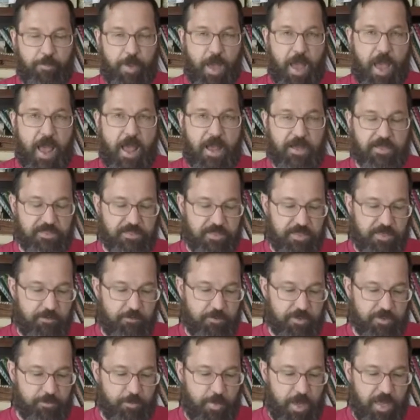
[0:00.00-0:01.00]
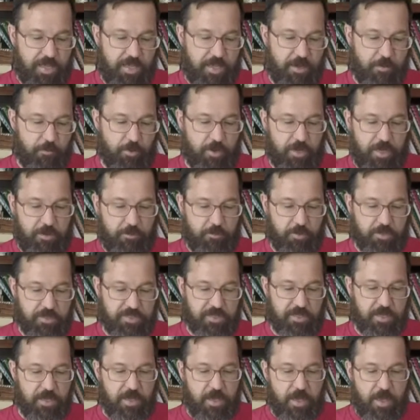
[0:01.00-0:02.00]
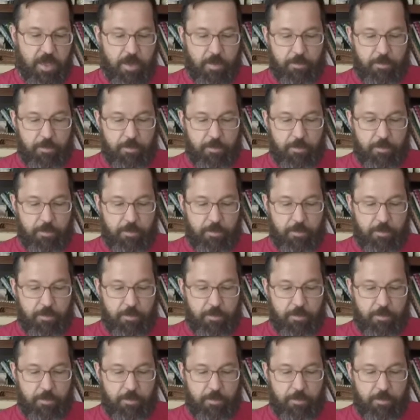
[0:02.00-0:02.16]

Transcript: packs that he was making where he was